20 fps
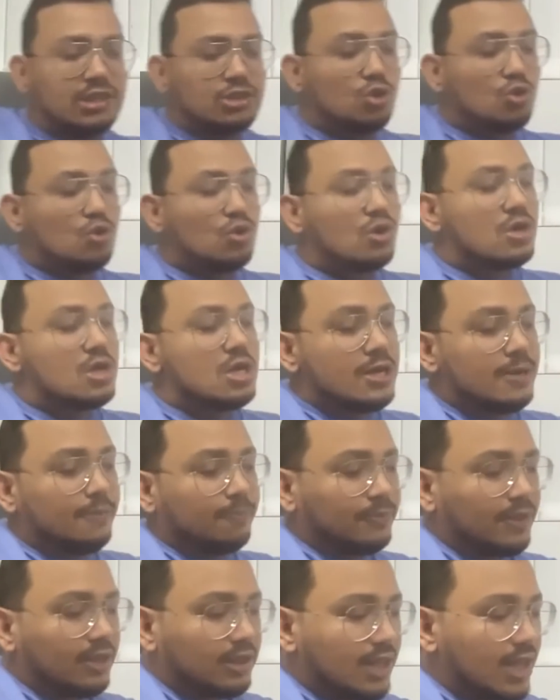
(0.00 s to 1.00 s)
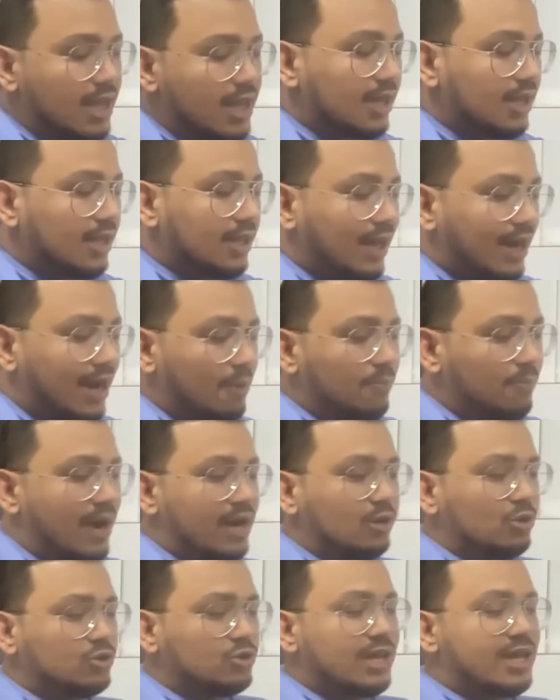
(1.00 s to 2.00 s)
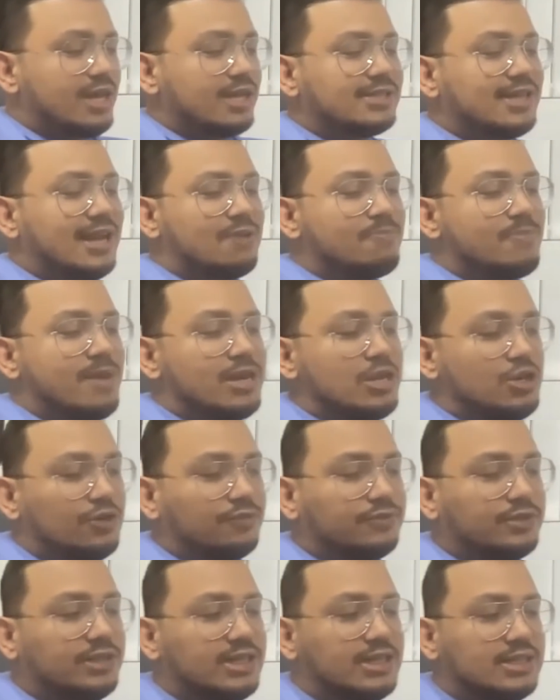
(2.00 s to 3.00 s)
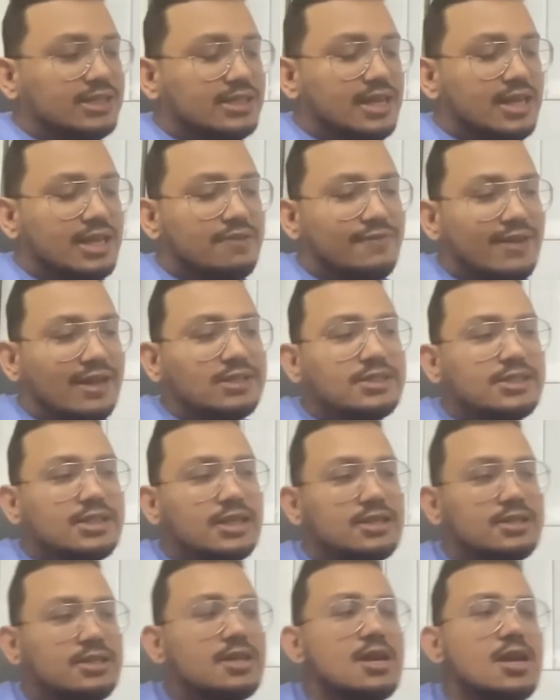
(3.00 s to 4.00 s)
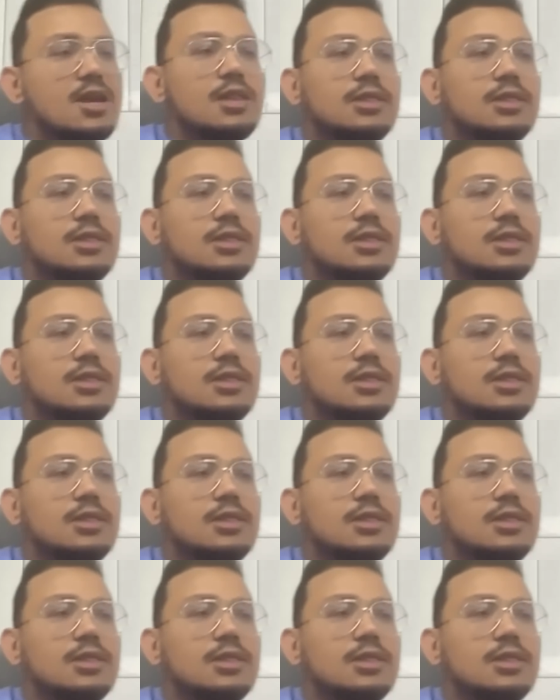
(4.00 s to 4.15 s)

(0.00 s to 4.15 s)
So the thing that I'm trying to say is that many of these investors,